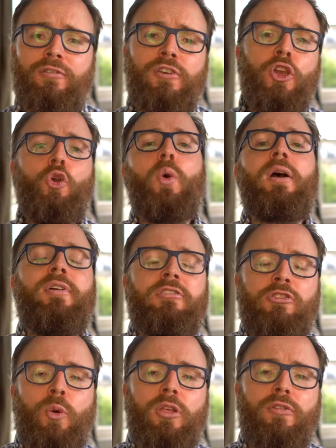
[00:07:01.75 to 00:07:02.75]
If you have
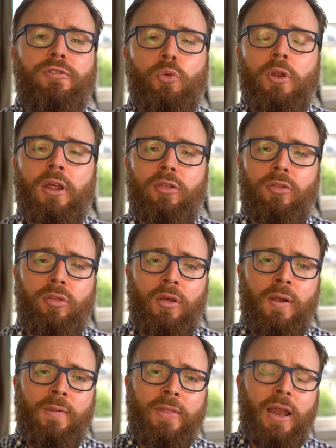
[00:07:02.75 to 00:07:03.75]
any requests for future lessons,
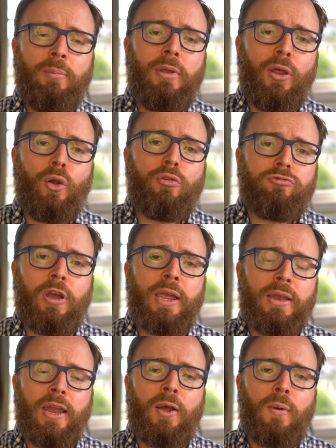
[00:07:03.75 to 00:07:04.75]
then let me know
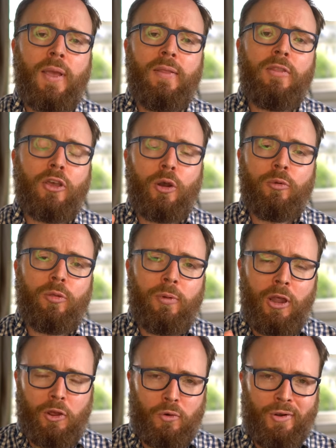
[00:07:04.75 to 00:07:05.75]
right now in the comments
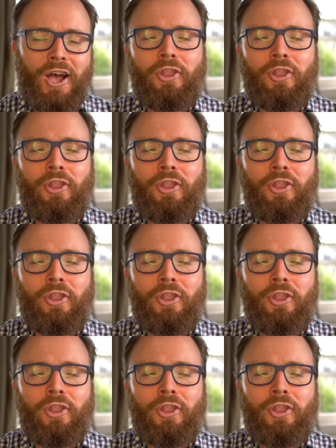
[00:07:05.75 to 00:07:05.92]
below.